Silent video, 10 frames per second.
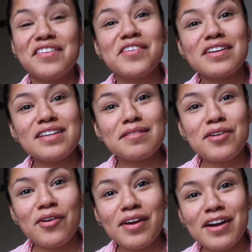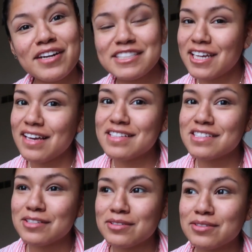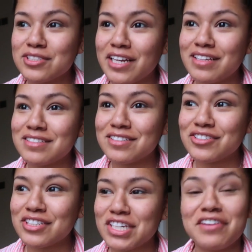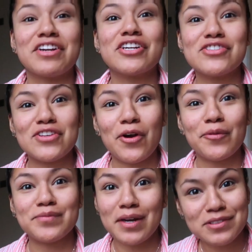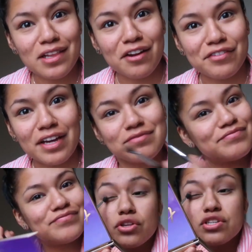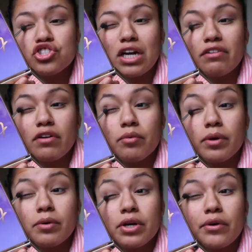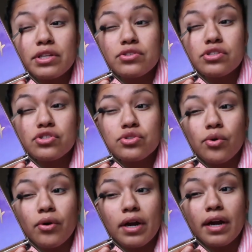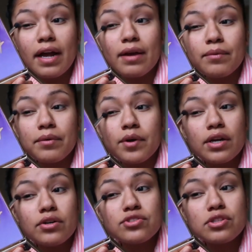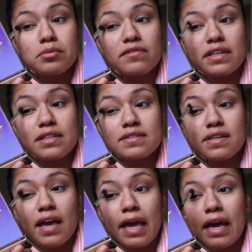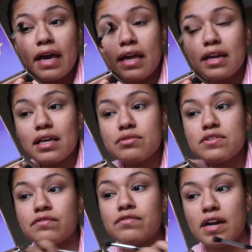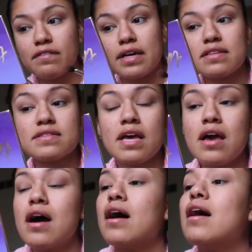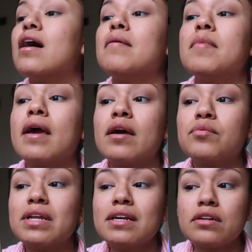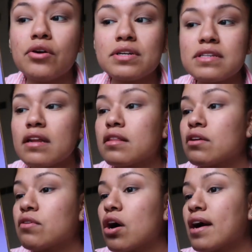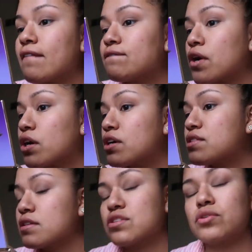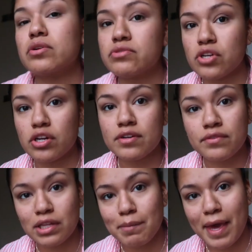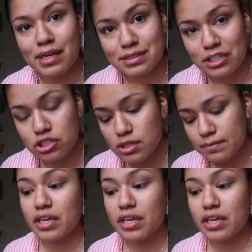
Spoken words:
Then we ended up going on a chase to chase a drunk driver, so that was a lot of fun. So this driver, we were going to the store and we were gonna go to the movies, and he was in front of us. And we didn't notice anything wrong at first until we started really paying attention.